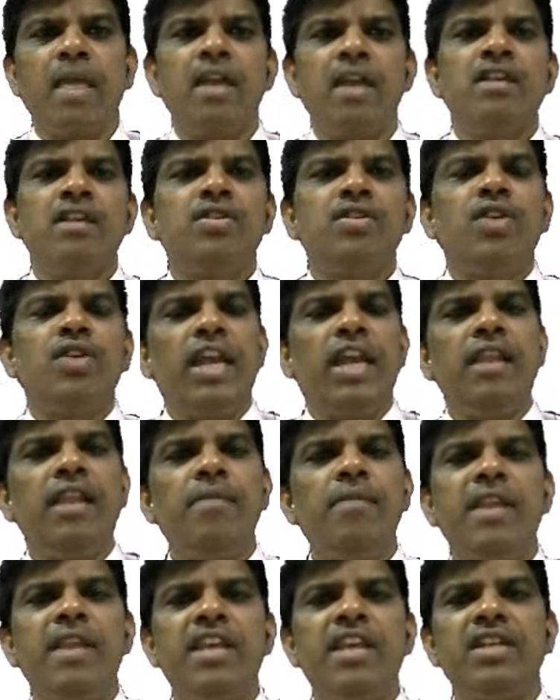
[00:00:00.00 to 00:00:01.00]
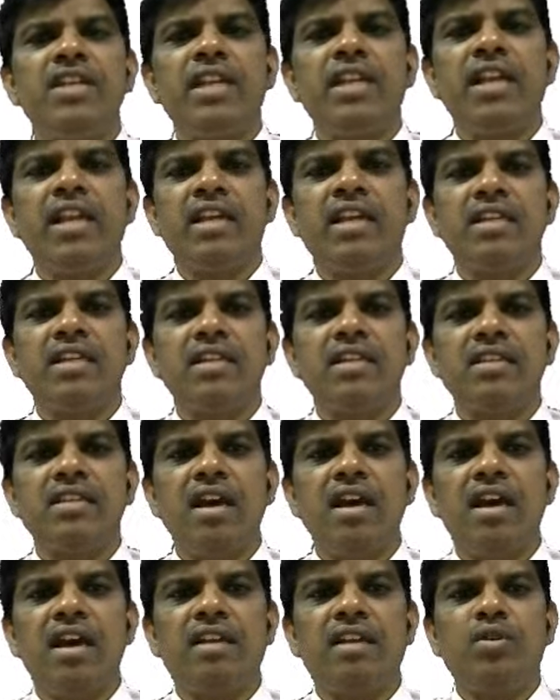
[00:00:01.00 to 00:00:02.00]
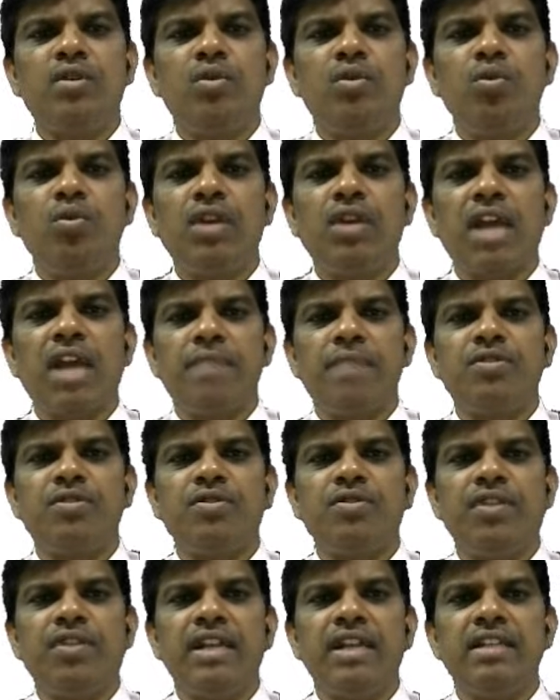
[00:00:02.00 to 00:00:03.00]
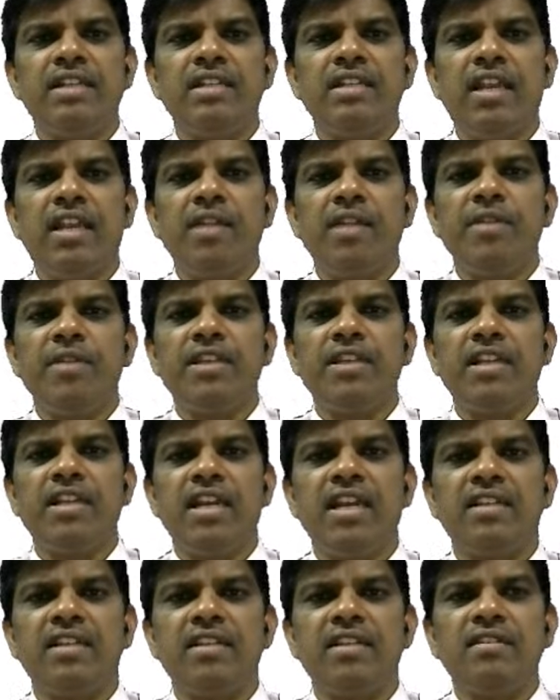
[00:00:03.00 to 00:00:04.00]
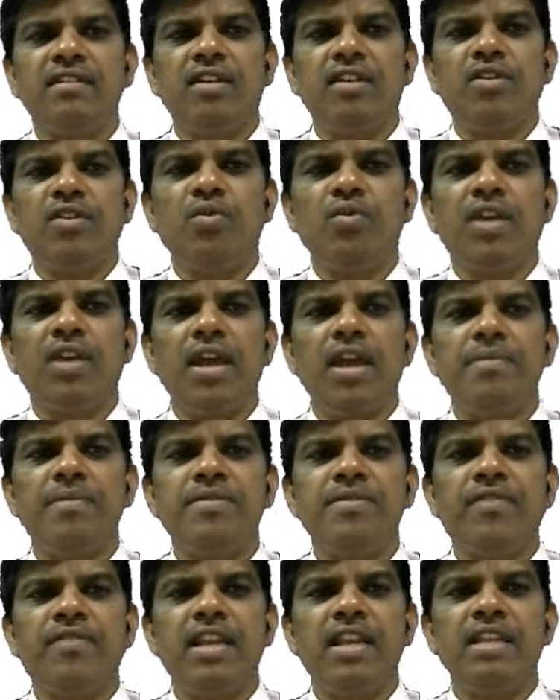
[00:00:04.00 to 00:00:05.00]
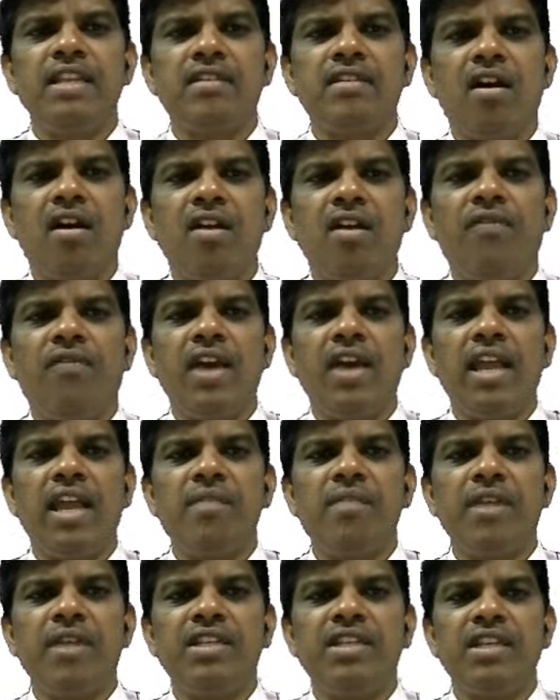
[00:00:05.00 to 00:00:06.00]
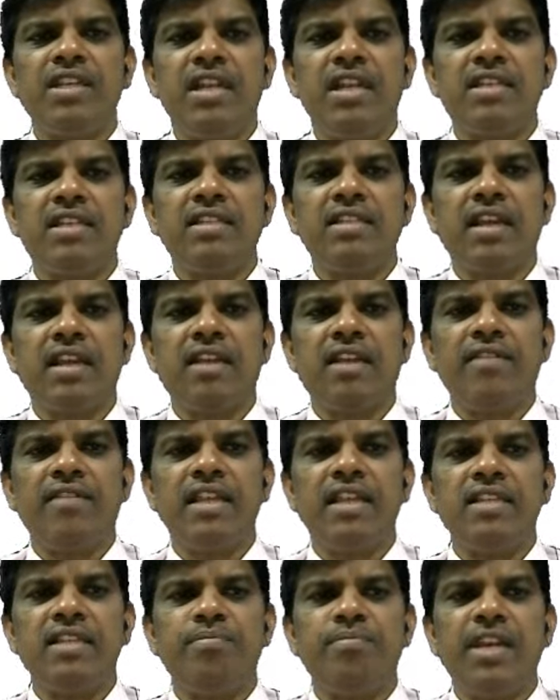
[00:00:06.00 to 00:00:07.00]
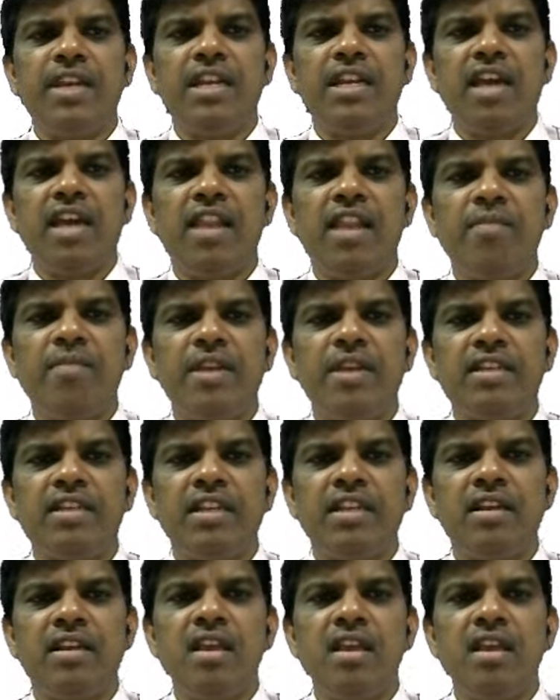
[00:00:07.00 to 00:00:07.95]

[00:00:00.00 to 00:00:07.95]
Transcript: So elimination reactions are two types, students. Elimination reactions are two types. One is alpha elimination and second one is beta elimination.